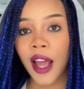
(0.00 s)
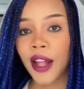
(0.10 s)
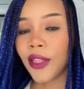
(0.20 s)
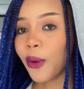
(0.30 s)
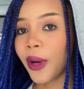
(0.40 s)

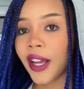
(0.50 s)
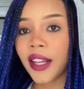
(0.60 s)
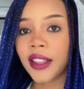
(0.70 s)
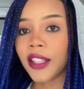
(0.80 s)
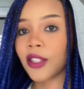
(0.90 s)
the
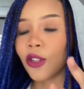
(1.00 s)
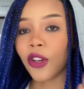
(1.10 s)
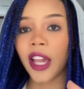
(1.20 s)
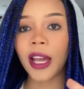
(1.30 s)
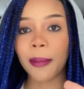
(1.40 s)
way this
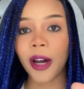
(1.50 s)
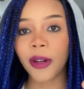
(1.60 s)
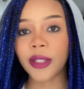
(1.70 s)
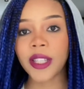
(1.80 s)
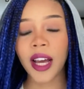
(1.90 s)
look came
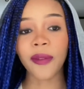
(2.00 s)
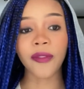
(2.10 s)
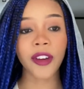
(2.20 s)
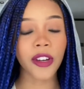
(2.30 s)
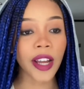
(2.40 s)
out. I'm
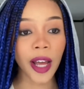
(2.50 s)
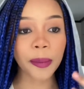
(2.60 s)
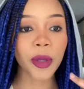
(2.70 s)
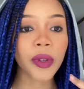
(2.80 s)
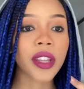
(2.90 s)
very
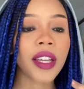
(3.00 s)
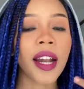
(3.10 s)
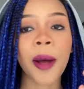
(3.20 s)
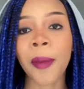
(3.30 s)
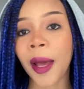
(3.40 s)
happy with it.
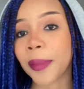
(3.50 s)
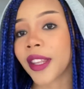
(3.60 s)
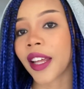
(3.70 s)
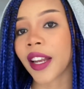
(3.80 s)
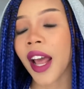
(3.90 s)
I'm happy
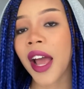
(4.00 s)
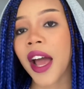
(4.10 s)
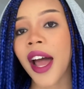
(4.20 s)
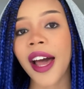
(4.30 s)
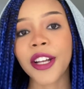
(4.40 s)
that
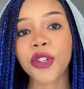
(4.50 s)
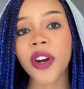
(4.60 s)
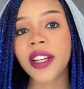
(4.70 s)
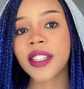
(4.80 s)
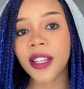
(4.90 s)
I
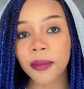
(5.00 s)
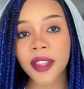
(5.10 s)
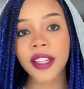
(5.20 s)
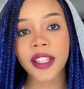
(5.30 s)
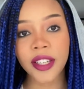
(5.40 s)
tried
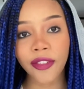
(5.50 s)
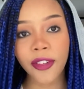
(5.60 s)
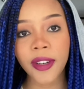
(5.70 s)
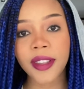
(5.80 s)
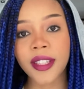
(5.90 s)
something
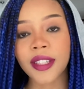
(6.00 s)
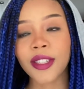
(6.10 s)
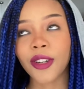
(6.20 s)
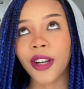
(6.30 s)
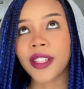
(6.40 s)
different. This is
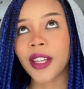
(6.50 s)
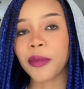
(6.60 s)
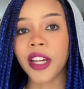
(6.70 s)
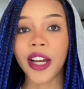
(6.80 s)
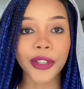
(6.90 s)
not
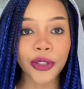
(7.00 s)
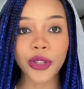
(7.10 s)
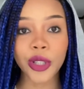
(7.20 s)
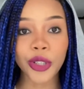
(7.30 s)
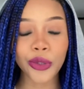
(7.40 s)
something I
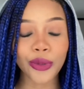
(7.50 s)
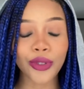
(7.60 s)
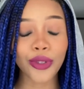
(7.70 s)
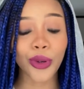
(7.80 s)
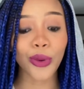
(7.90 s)
usually do,
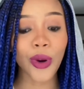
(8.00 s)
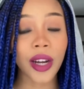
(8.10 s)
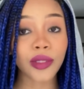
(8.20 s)
so